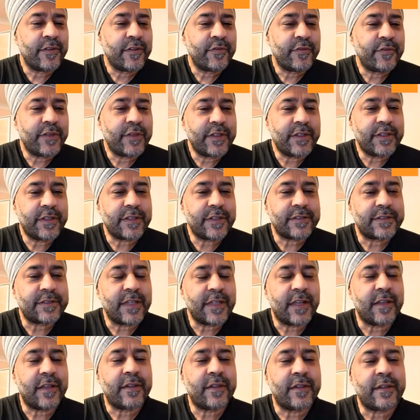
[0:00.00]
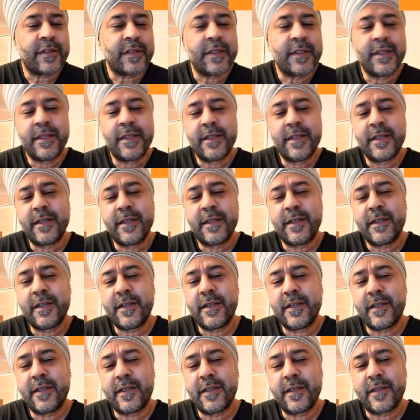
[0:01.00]
VJ Sal,
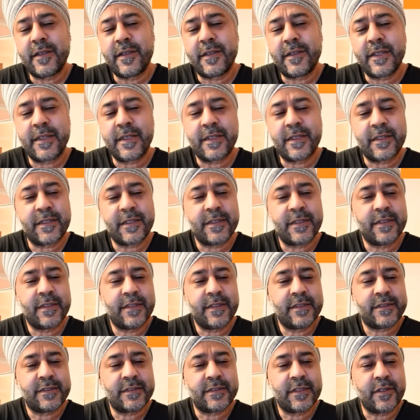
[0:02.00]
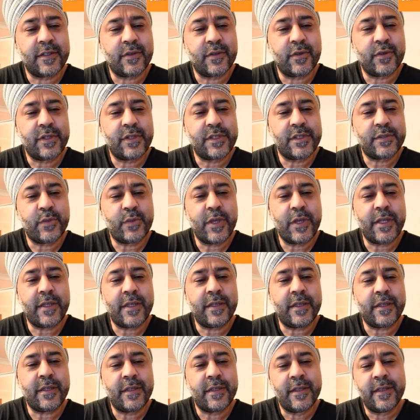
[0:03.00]
I think, is on his way.
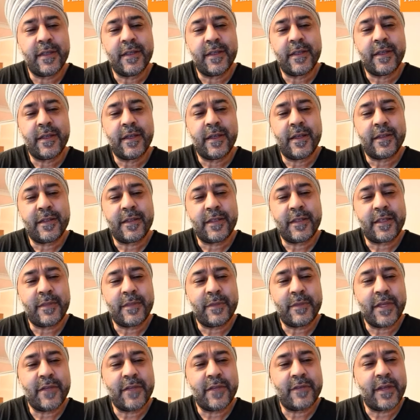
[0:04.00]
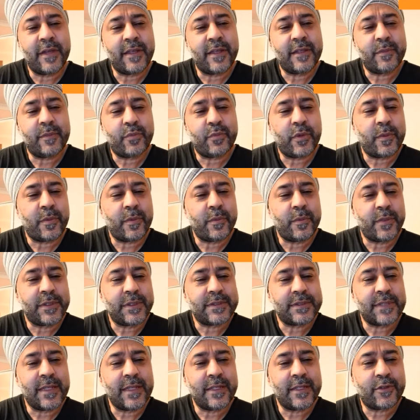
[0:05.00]
I think he may have had a problem with
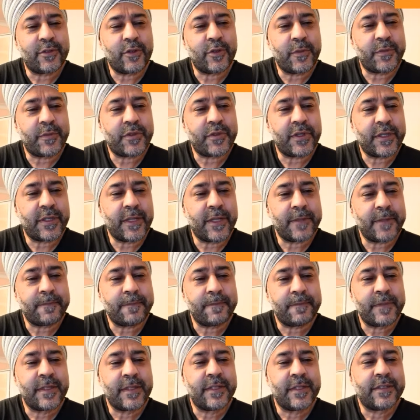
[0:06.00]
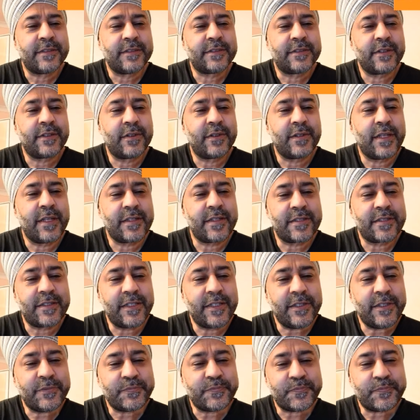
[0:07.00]
his helicopter again. So let's
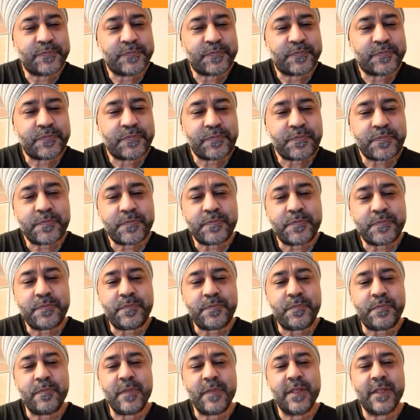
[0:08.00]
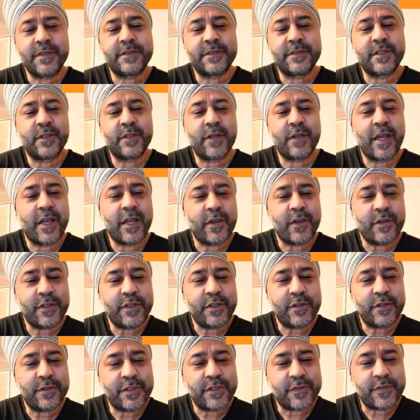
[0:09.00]
see. So how are
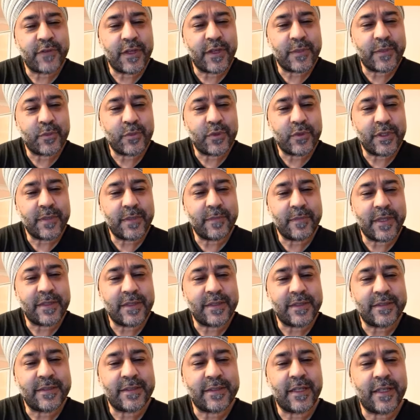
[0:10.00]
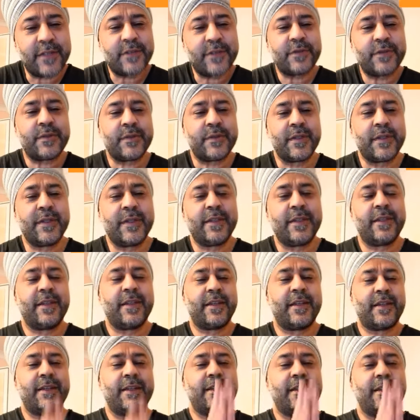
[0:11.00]
you this fine morning, Mandy Sandhu?
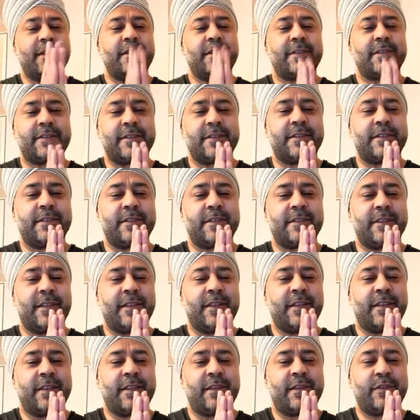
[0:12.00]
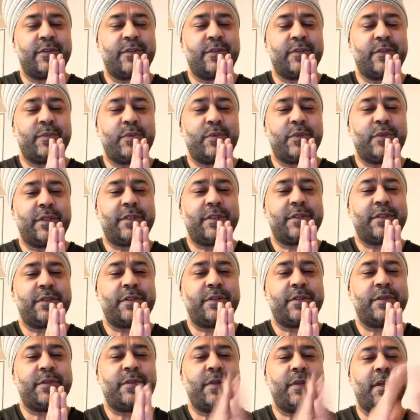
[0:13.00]
Good morning to
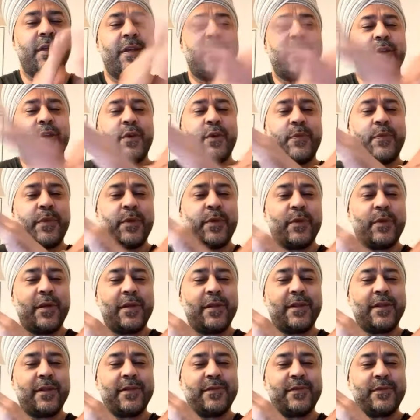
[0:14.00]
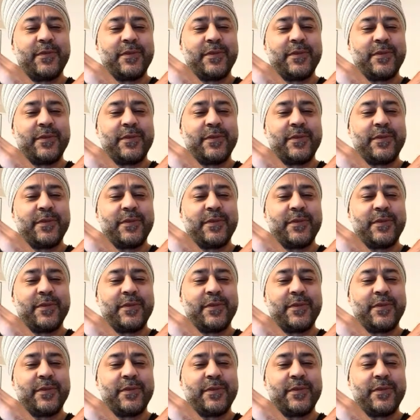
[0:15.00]
you. Hope you're well.